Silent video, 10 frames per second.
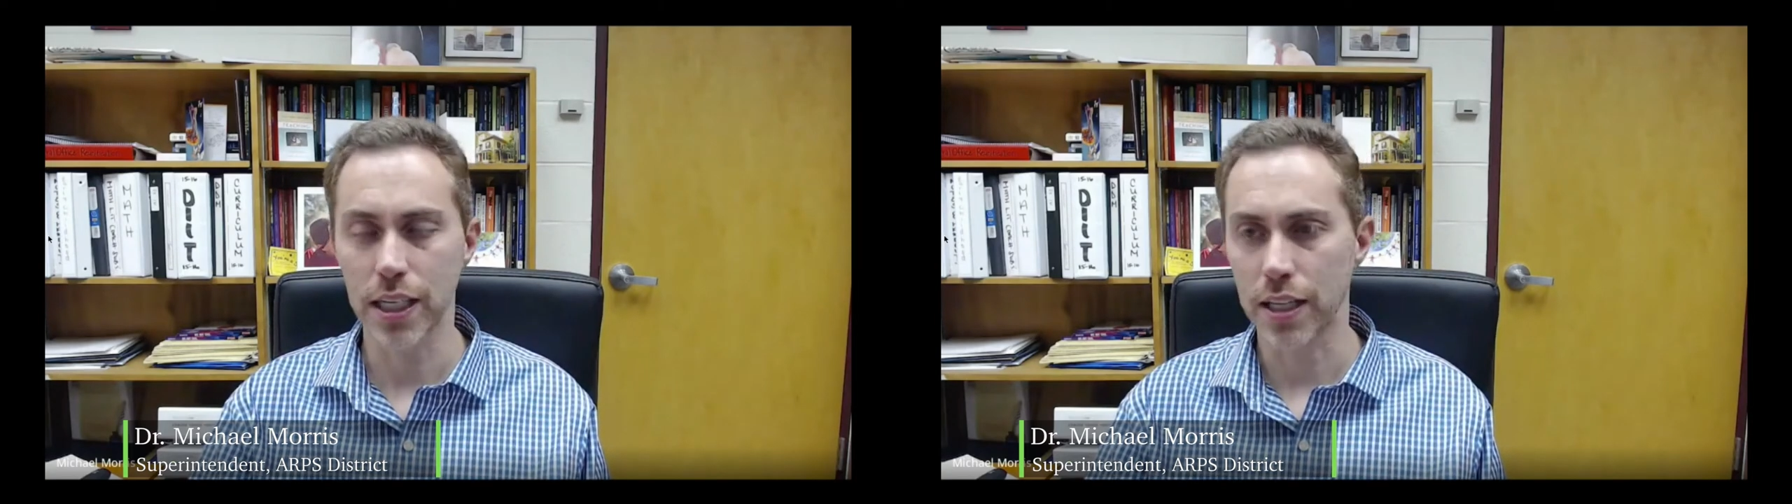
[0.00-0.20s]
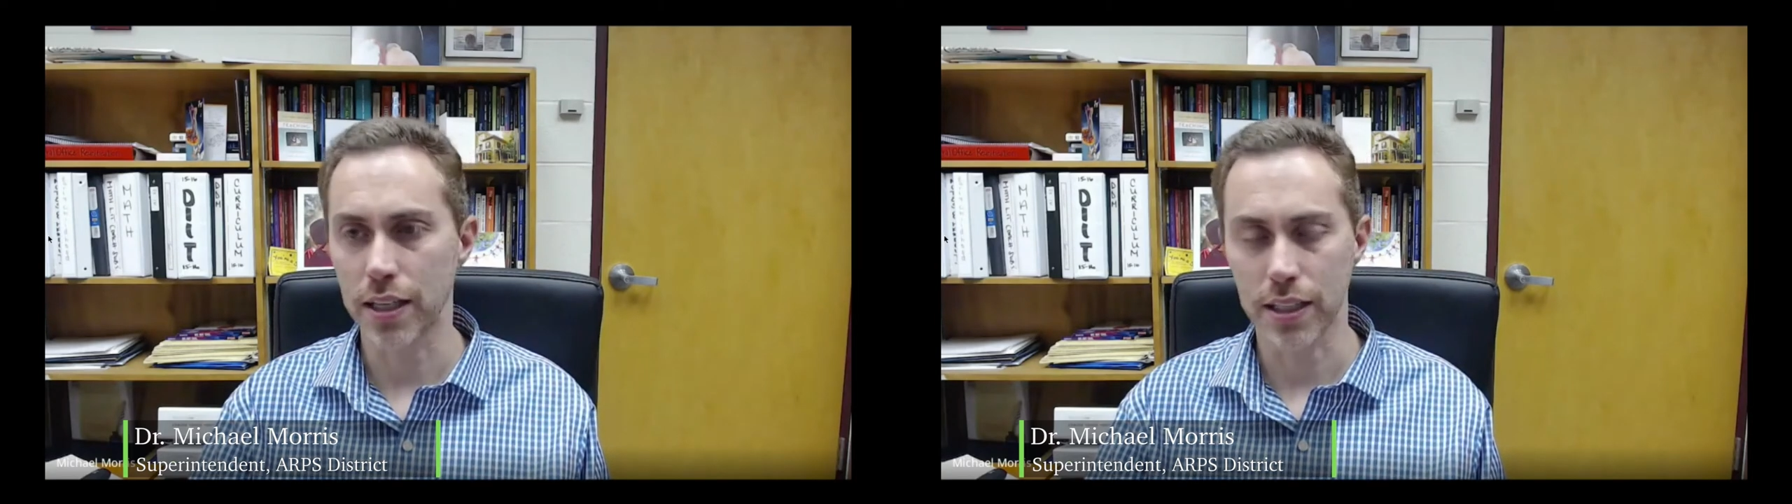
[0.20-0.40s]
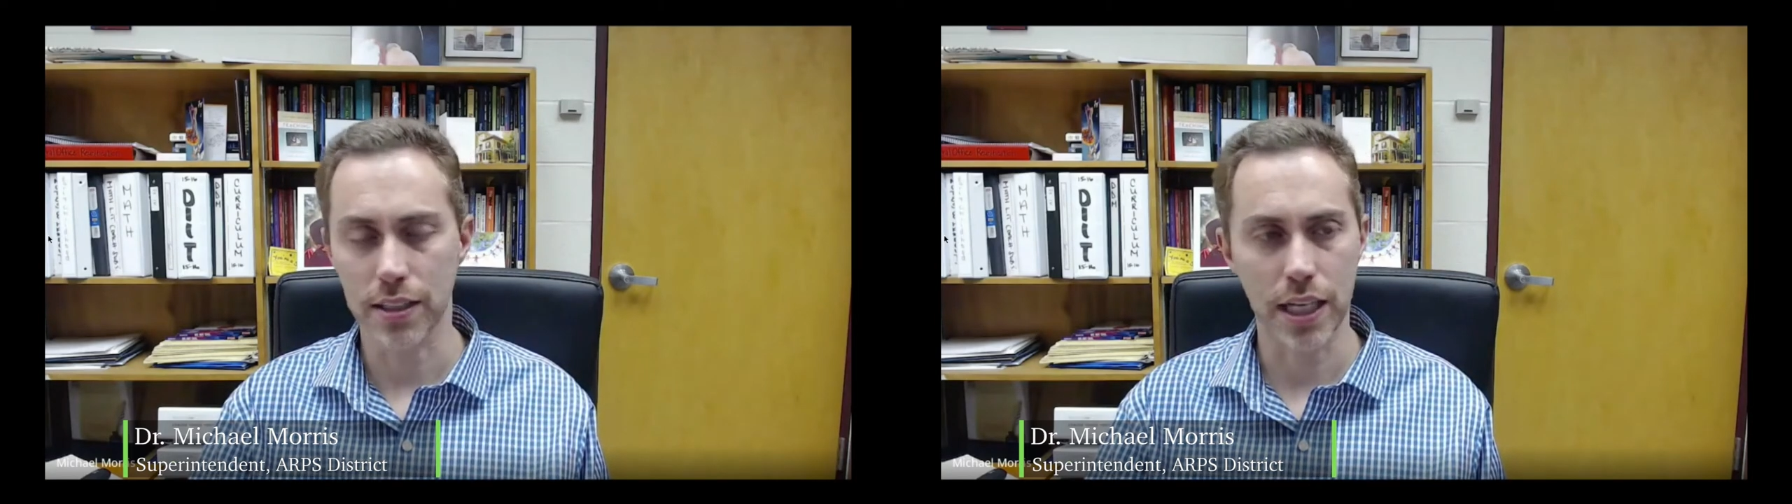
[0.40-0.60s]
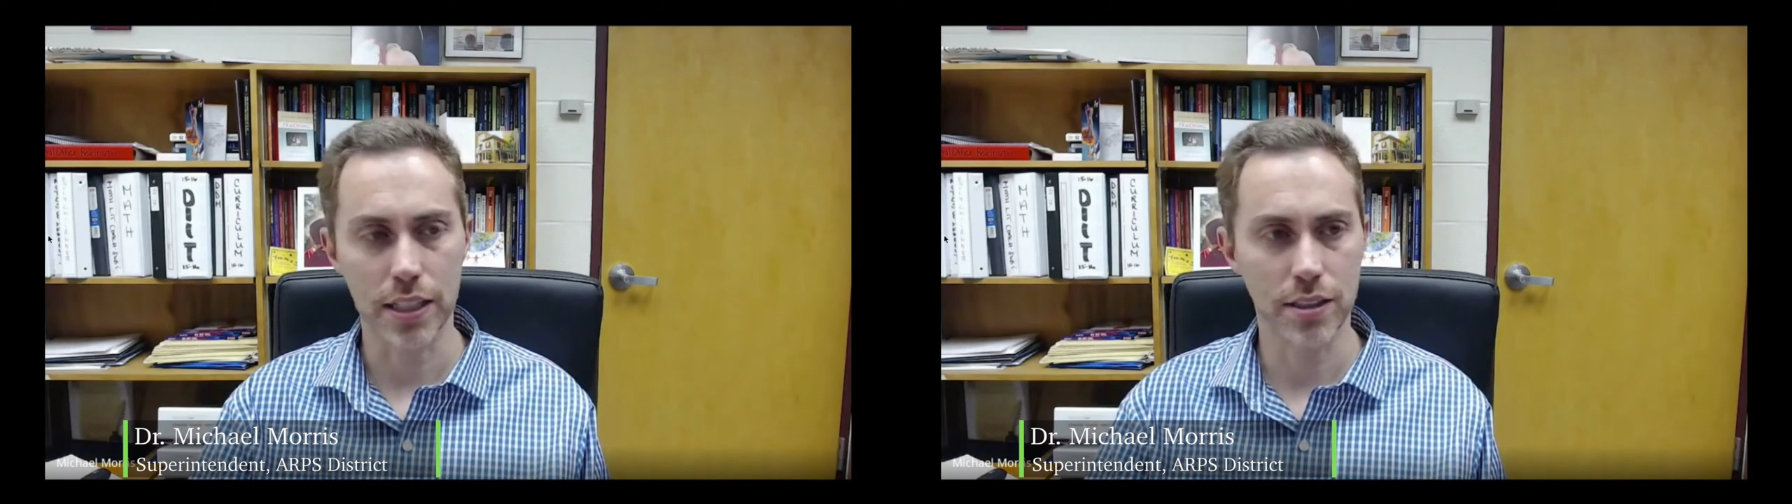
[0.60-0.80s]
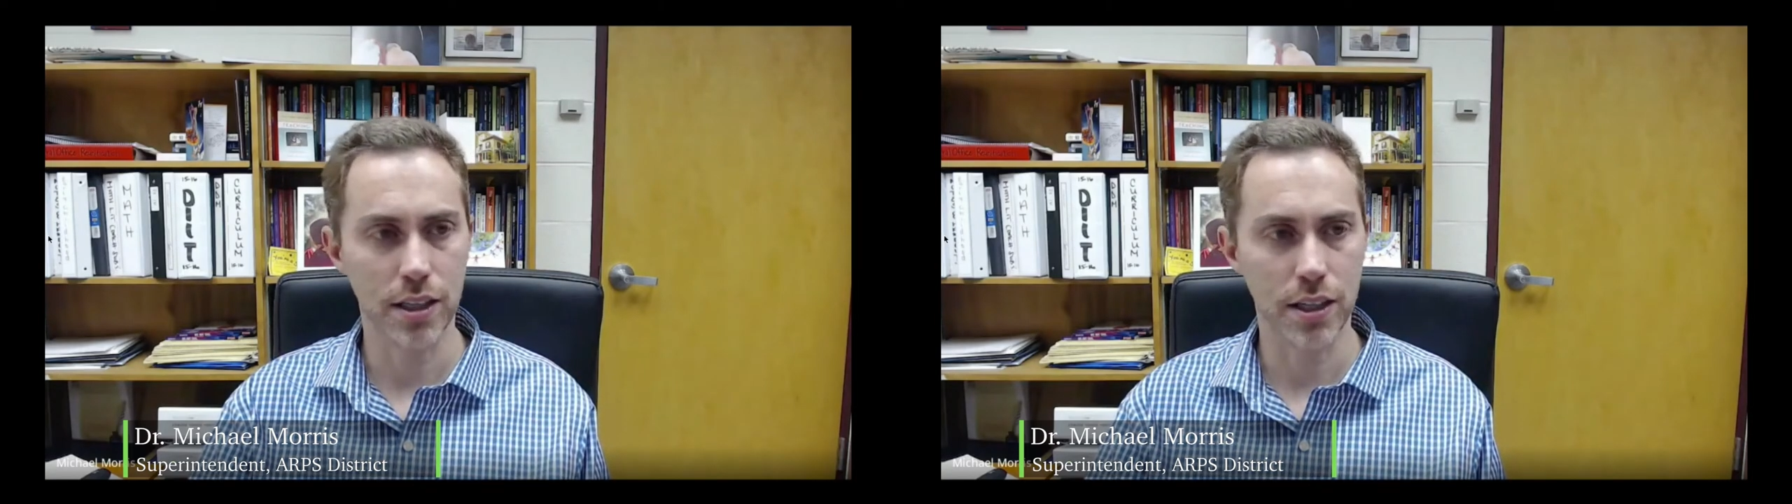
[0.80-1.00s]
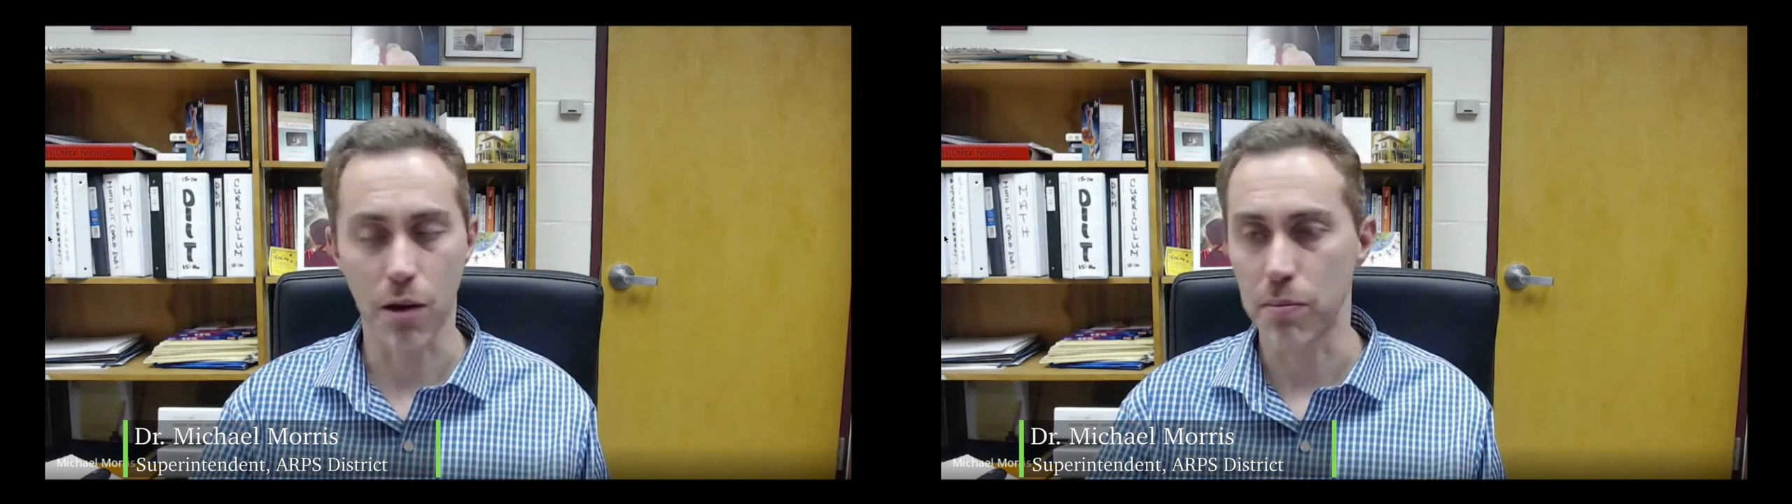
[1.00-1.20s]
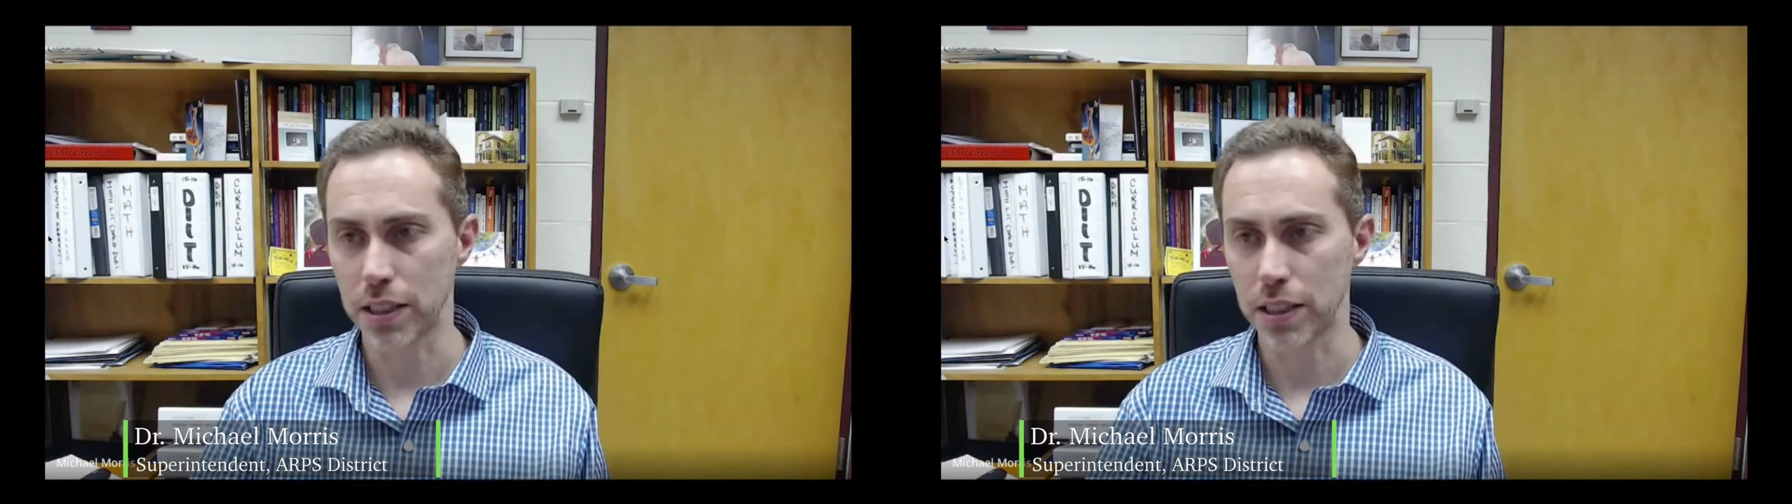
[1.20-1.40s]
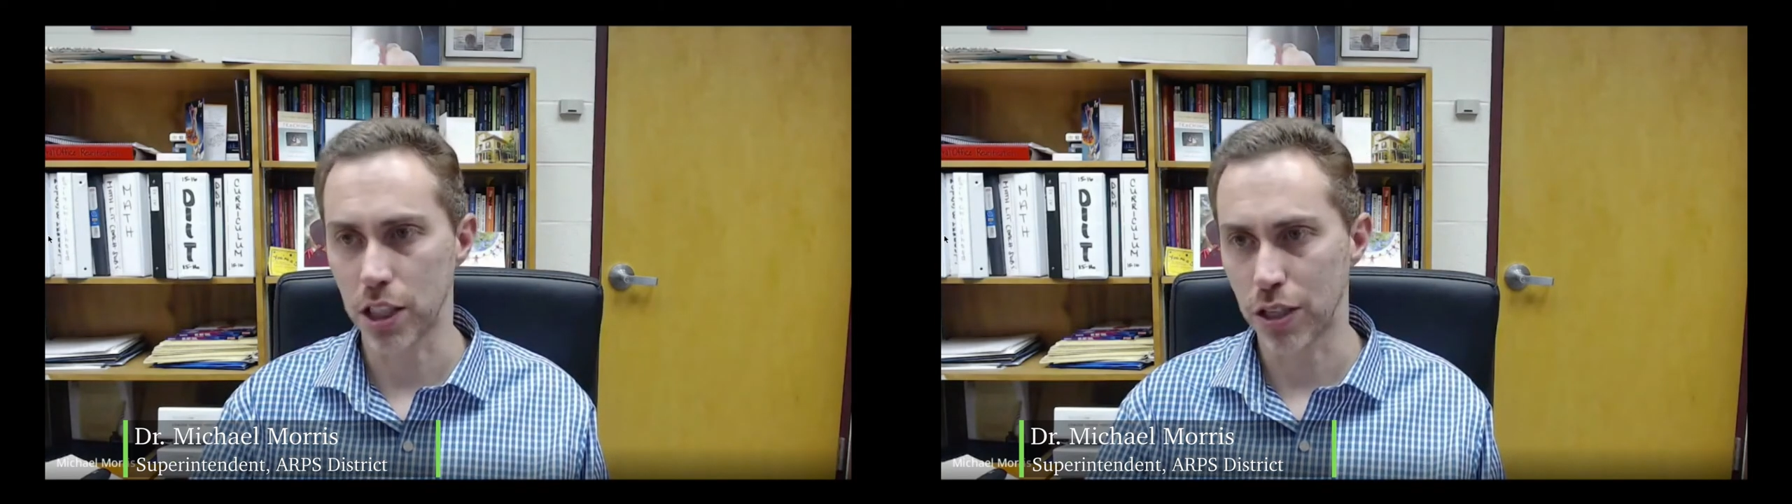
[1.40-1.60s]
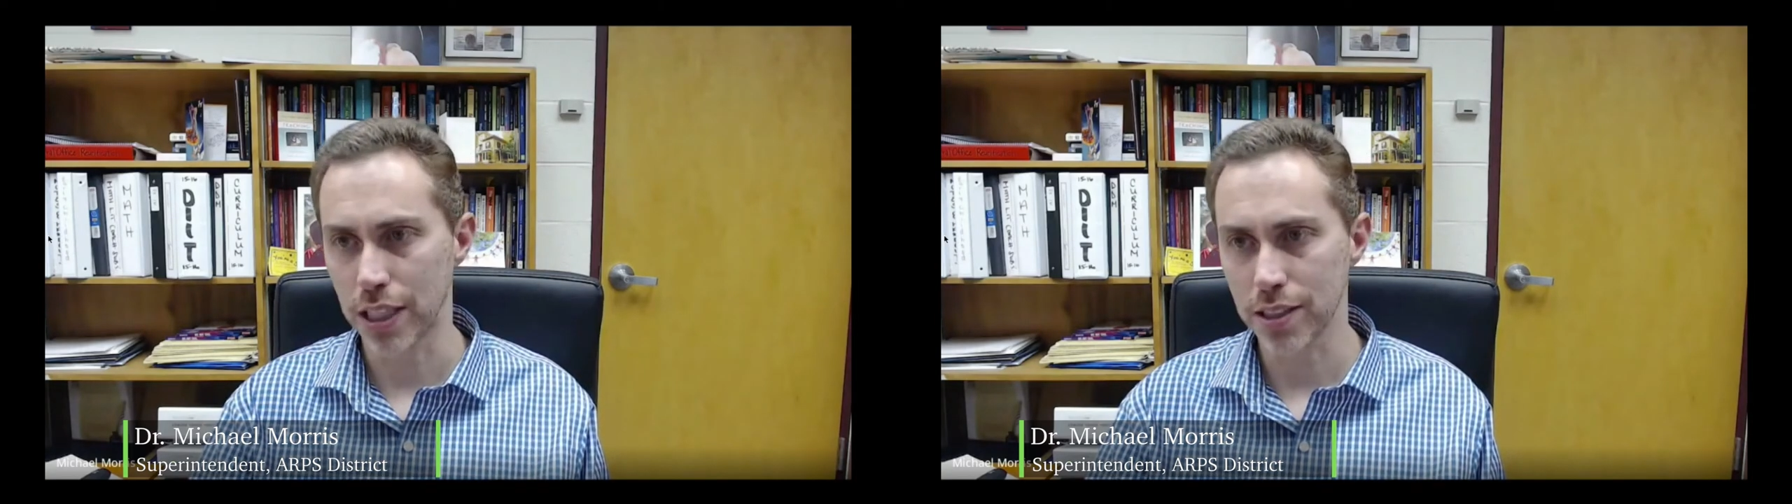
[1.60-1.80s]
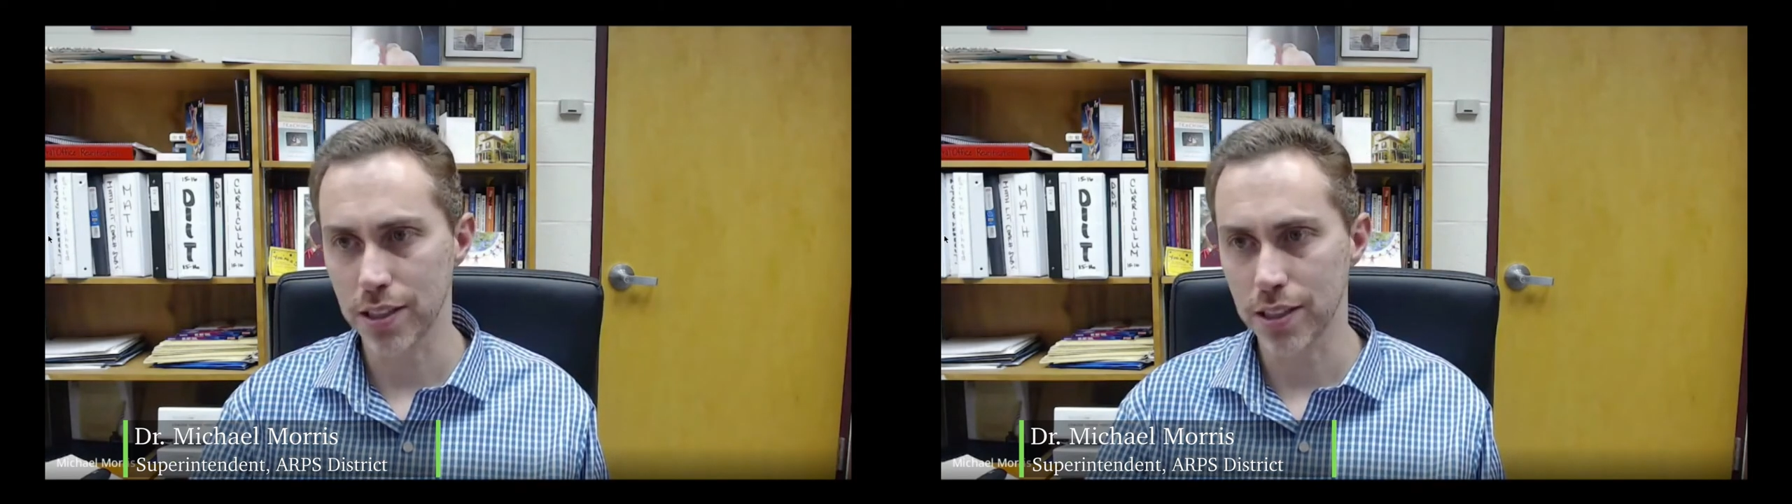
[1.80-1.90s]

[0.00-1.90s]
I think that's in our best interest.